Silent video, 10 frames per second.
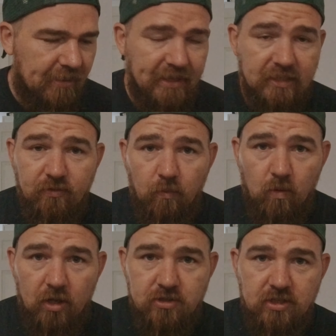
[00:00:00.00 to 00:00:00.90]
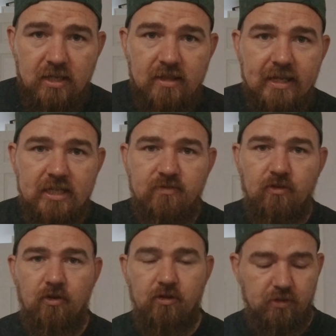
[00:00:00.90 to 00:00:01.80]
Thanks for watching. Thanks
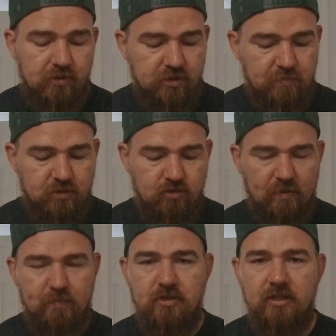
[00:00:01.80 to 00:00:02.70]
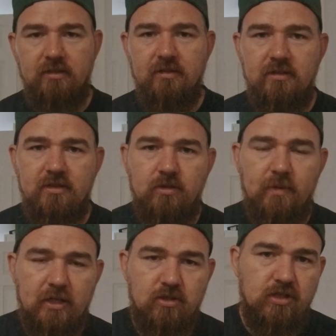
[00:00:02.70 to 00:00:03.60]
for your subscriptions
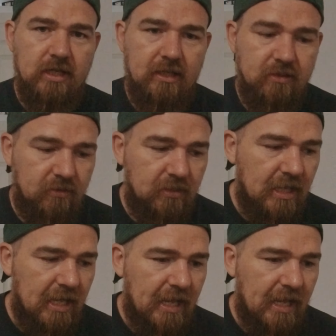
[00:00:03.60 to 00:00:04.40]
to our channel.